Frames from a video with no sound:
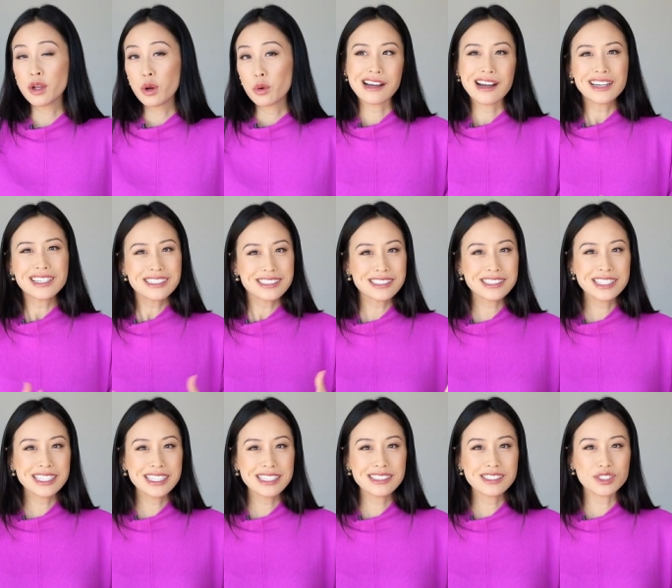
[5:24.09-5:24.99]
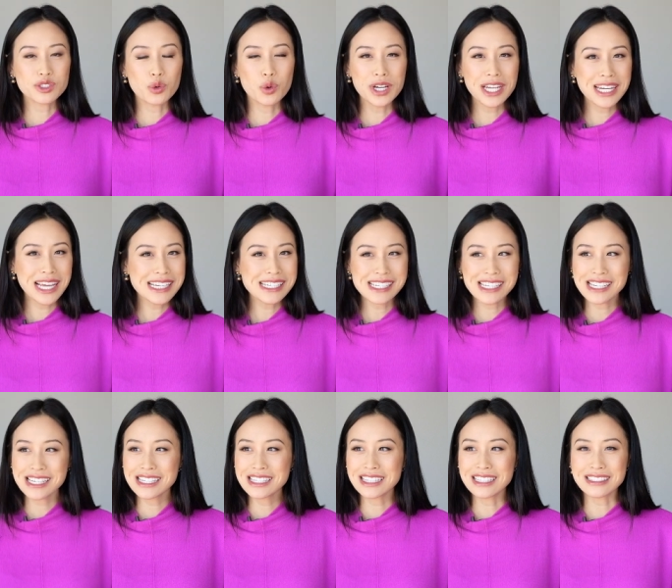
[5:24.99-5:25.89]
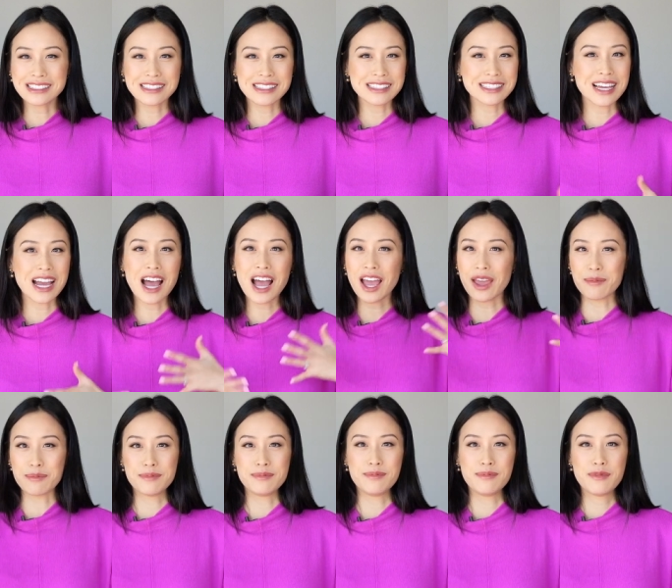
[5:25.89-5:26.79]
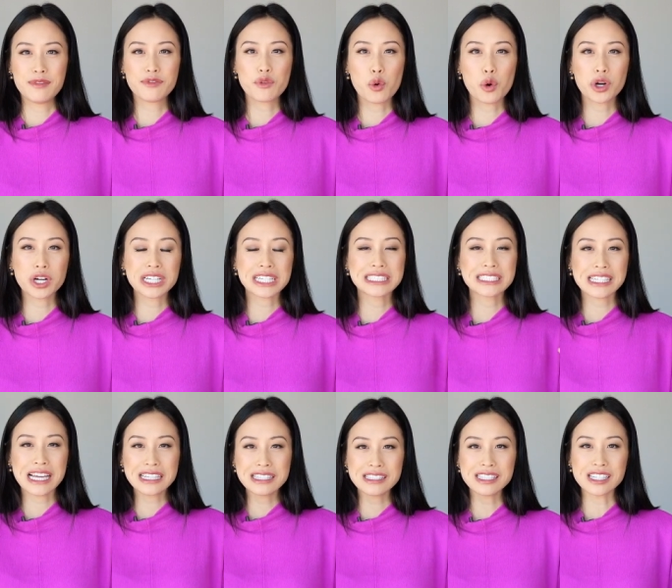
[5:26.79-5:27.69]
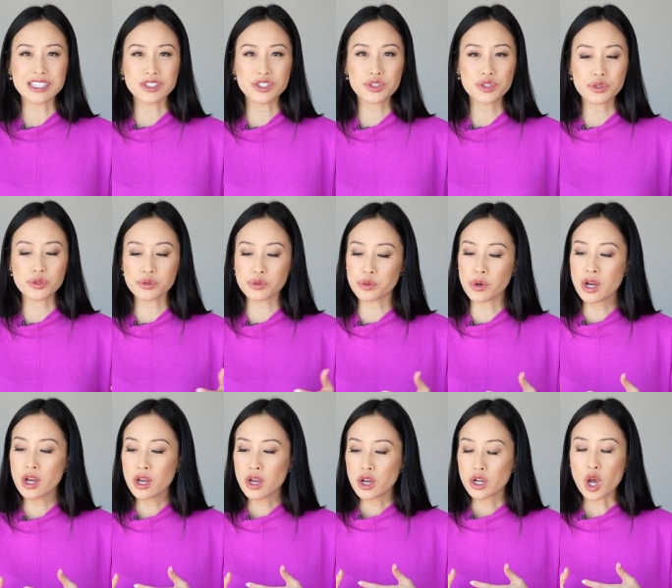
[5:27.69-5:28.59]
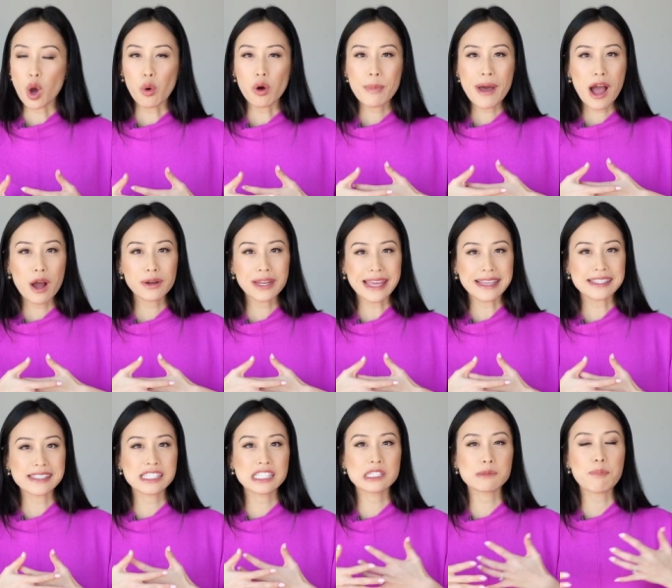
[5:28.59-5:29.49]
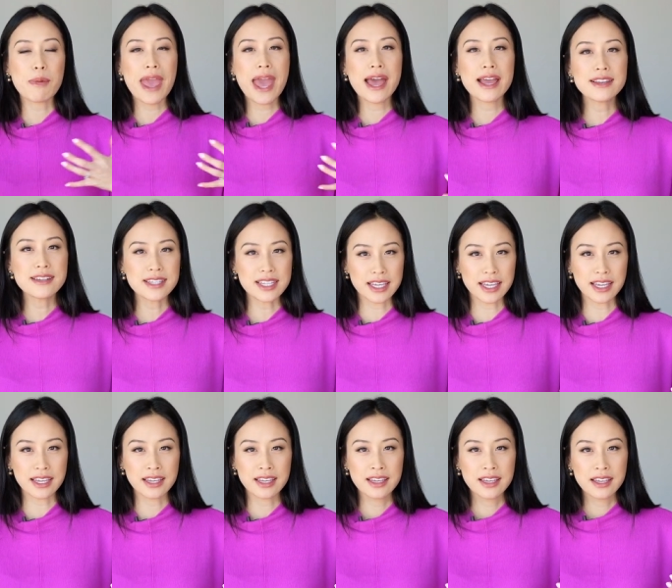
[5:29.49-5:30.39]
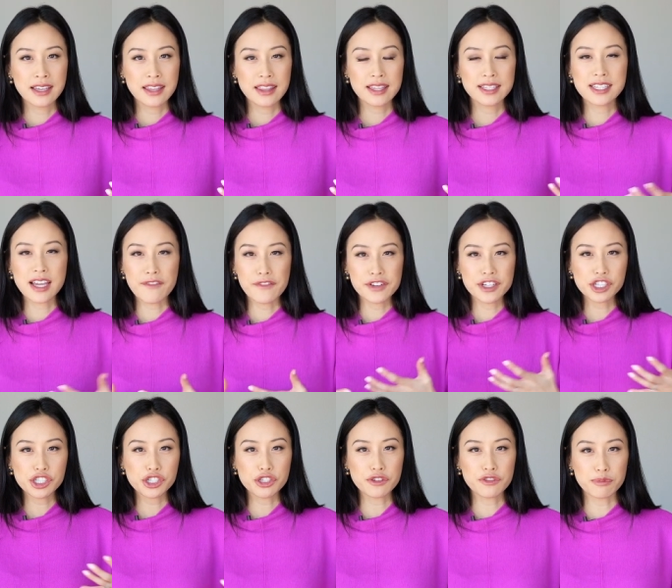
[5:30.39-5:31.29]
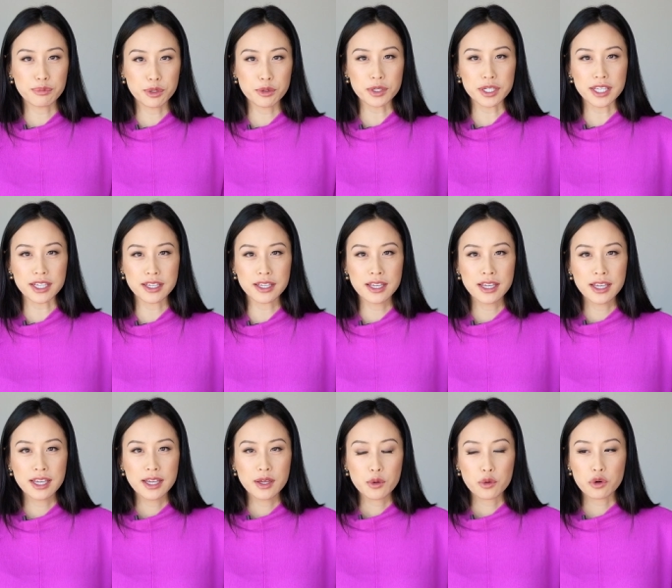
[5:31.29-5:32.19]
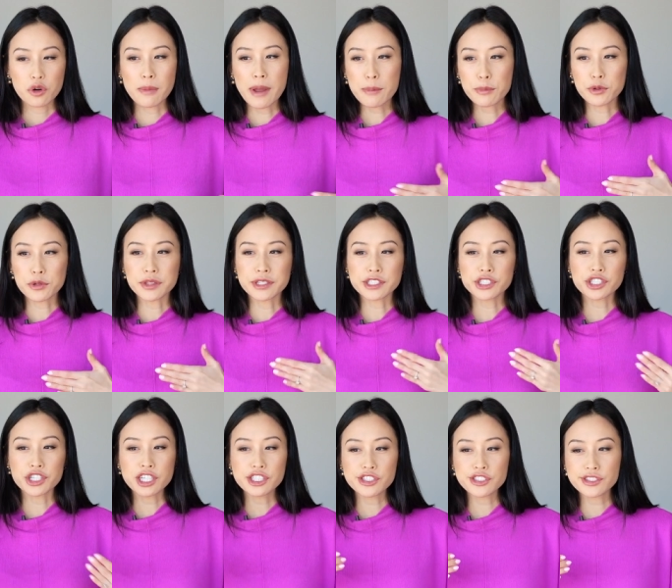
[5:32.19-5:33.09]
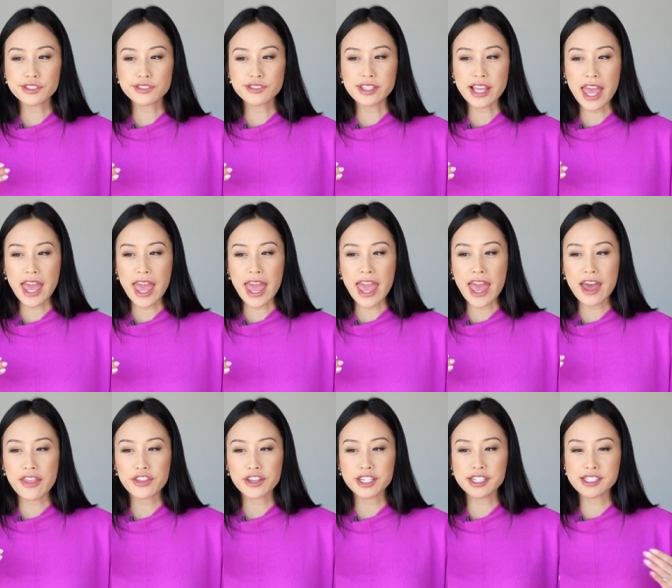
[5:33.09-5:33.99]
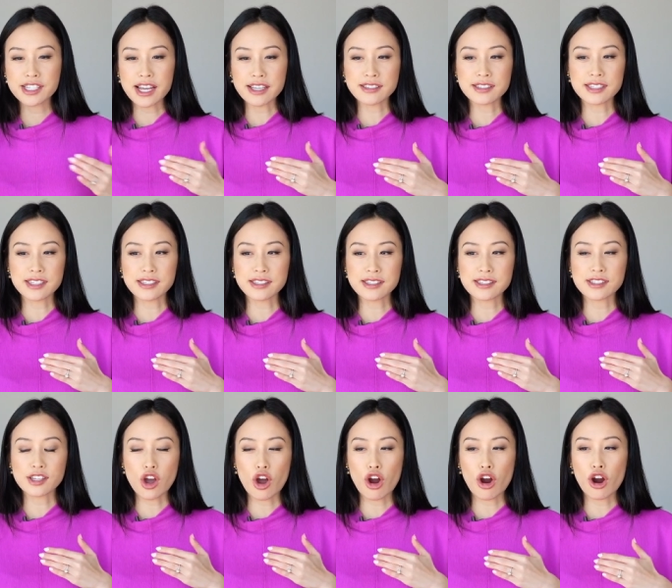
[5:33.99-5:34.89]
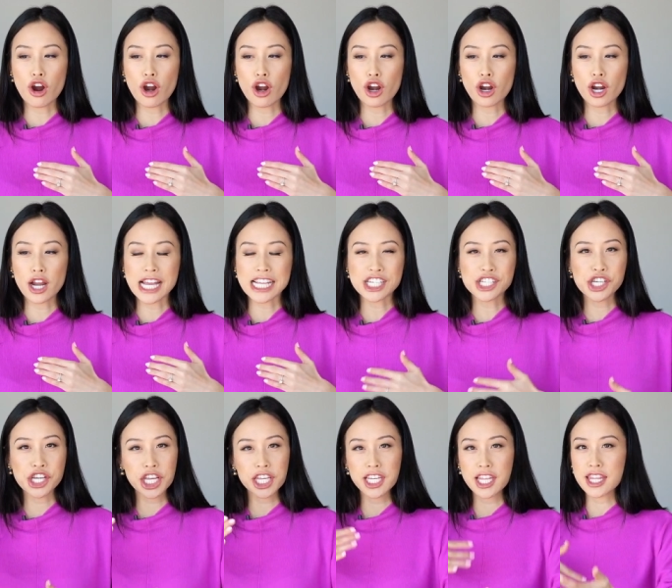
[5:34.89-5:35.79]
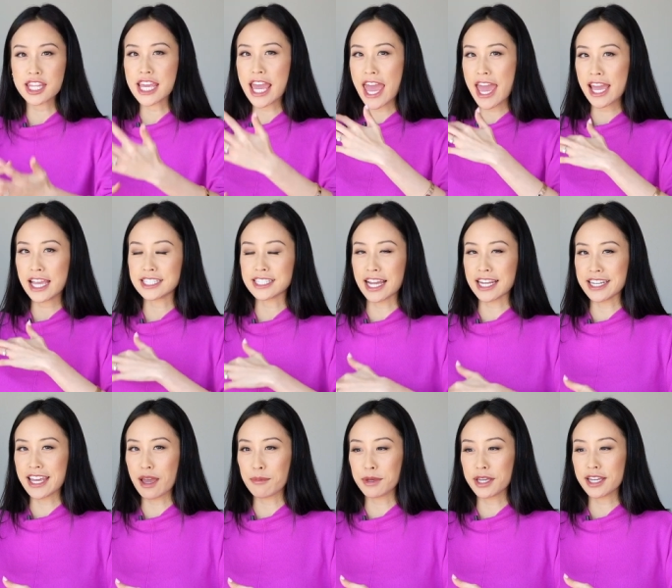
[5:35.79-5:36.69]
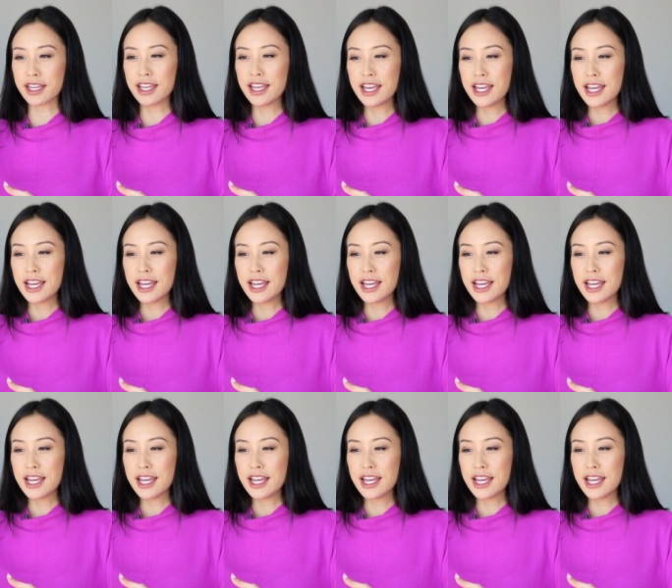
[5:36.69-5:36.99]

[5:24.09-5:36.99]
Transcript: Honestly, 2019 is the time for contestants to go about expanding the definition of beauty. Remember, the judges and the contestants are a chicken and the egg dynamic.